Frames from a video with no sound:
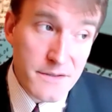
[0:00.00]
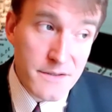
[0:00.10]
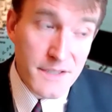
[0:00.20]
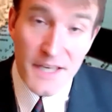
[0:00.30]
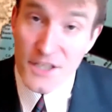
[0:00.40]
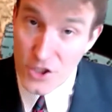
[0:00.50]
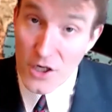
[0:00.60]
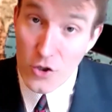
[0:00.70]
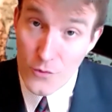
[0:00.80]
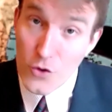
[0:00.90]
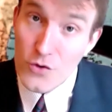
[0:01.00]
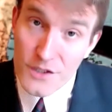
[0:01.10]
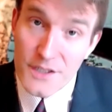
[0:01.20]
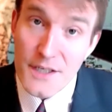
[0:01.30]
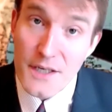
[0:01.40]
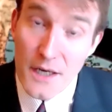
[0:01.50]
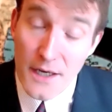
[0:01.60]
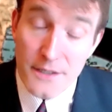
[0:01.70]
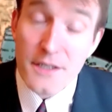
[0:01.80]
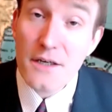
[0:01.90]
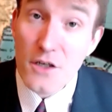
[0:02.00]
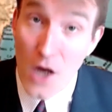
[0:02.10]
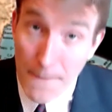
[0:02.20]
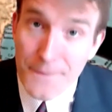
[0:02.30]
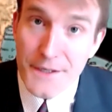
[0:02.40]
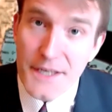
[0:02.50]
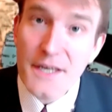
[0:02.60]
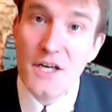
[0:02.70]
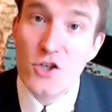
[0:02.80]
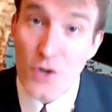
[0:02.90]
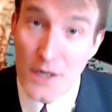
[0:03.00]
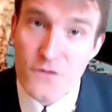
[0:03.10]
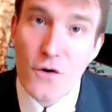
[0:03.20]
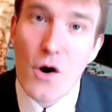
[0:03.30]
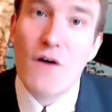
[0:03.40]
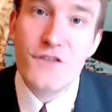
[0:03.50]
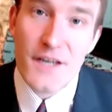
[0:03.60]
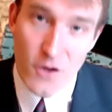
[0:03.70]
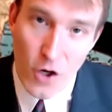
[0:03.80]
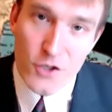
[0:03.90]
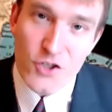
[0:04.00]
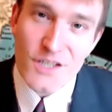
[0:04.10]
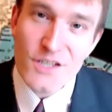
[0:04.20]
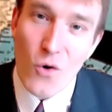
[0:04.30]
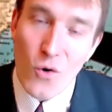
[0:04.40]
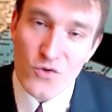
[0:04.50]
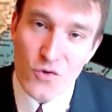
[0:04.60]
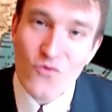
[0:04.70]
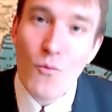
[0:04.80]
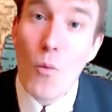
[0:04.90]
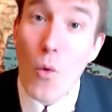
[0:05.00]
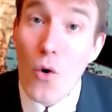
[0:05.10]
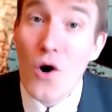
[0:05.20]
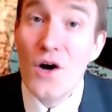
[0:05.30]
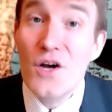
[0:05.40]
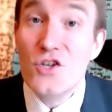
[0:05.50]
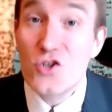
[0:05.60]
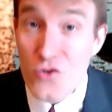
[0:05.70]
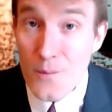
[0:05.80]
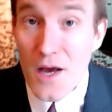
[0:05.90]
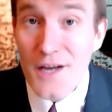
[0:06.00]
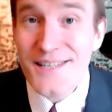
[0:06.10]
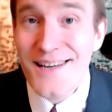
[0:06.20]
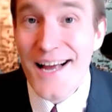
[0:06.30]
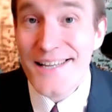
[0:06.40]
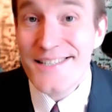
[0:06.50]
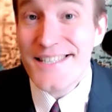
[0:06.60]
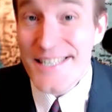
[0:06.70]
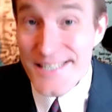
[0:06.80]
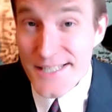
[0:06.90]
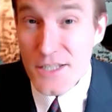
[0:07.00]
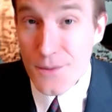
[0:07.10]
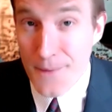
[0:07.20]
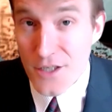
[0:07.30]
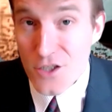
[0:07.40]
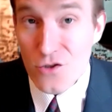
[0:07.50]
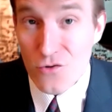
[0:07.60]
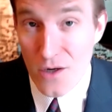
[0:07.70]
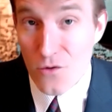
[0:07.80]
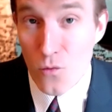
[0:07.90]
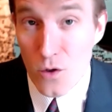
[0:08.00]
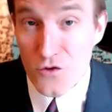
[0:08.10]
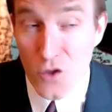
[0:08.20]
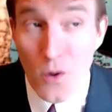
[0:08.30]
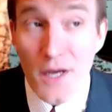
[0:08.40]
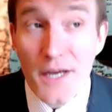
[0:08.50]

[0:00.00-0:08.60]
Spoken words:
intra-community, inter-company transfer of technology is also more streamlined and easier to manage around the world. So